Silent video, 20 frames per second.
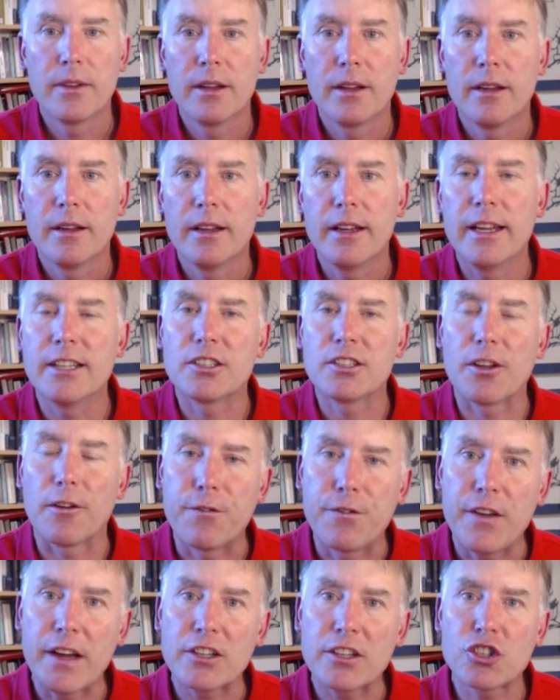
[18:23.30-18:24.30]
is
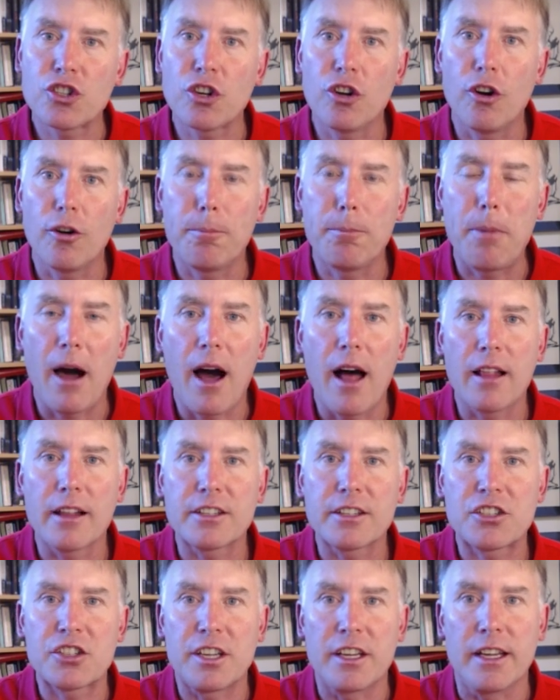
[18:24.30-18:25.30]
official
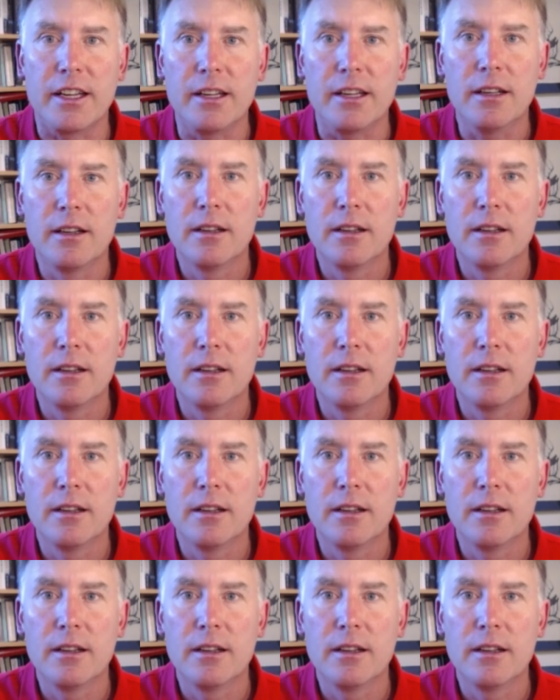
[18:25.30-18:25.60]
policy